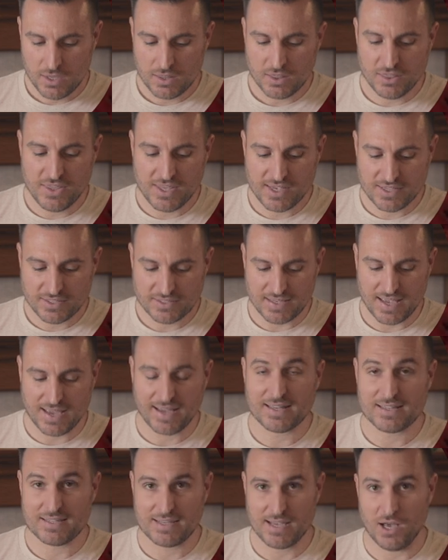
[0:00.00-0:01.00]
This, I
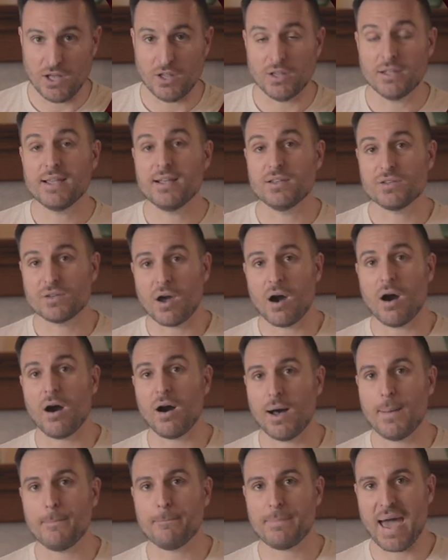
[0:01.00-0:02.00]
can tell, is
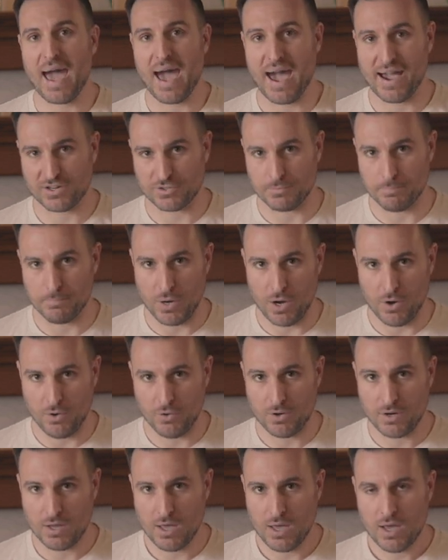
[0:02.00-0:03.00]
compact
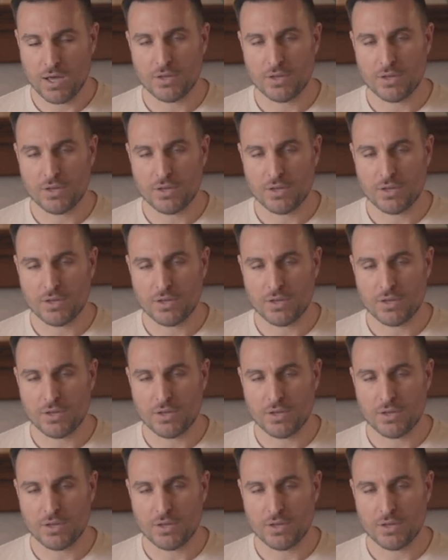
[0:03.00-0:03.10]
bone.